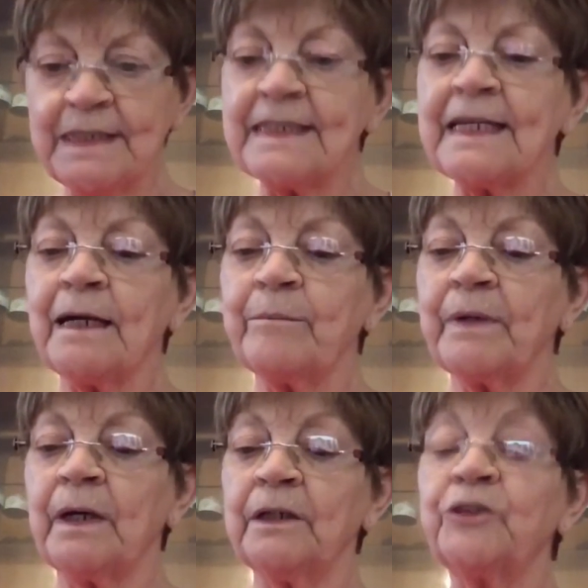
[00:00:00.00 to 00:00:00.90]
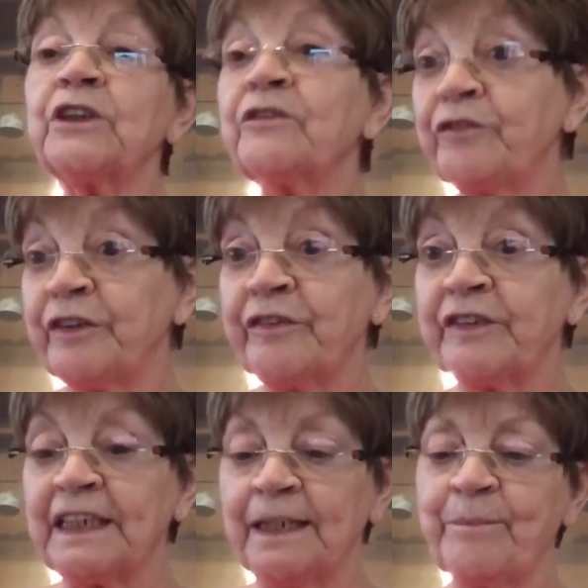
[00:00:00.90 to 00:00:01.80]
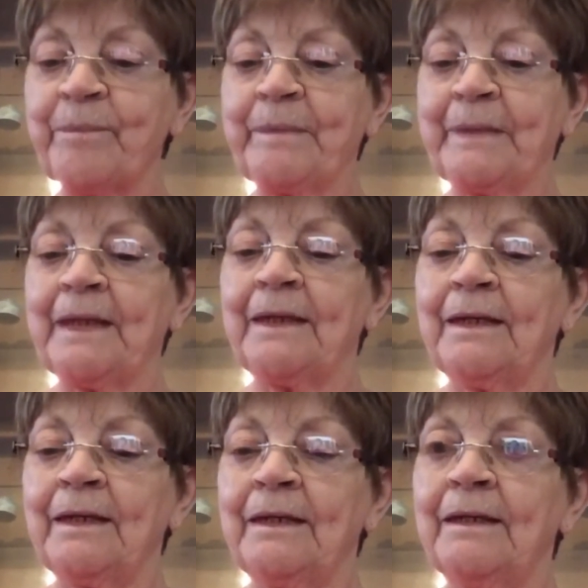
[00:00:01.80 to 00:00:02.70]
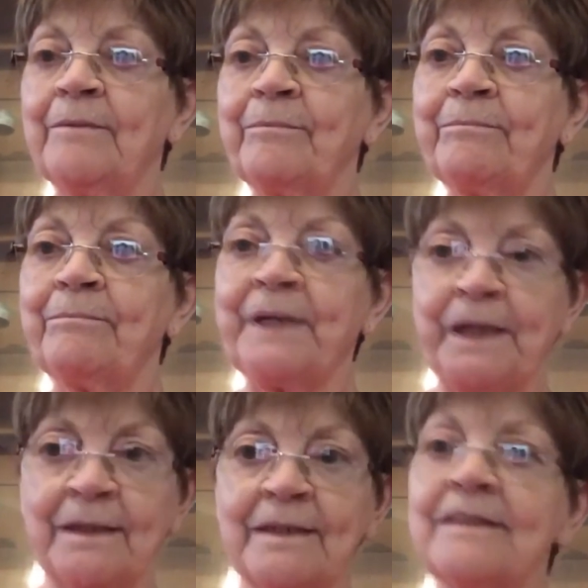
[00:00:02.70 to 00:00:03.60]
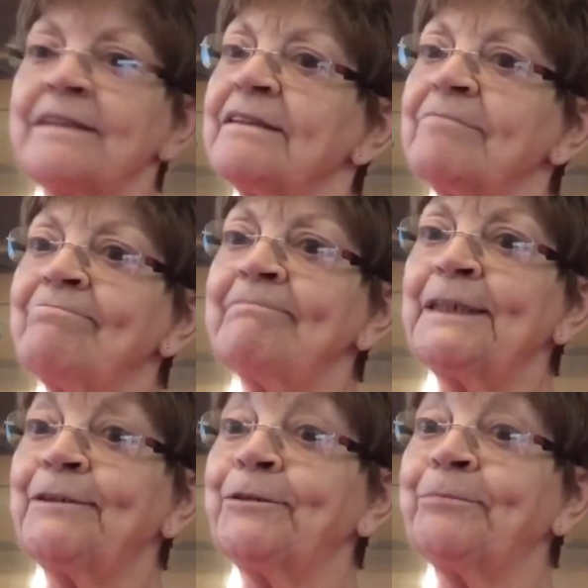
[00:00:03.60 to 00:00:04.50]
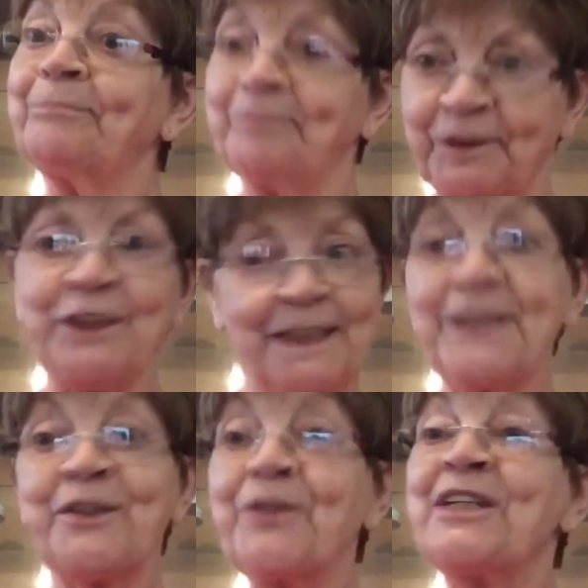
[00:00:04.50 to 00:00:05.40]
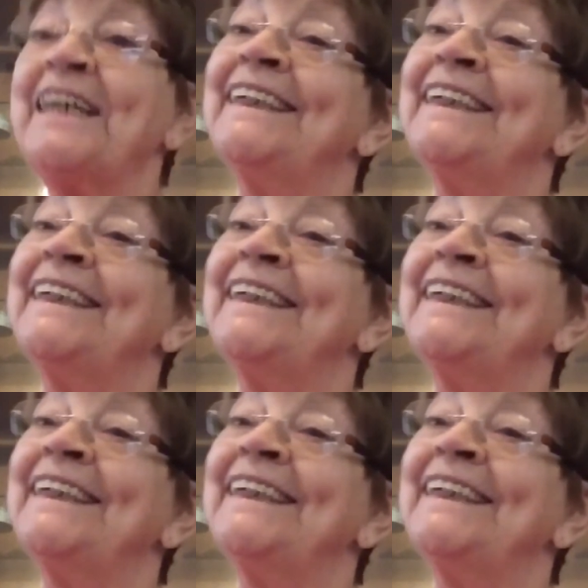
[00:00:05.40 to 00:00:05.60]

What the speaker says: Psalm 150 because it just is good.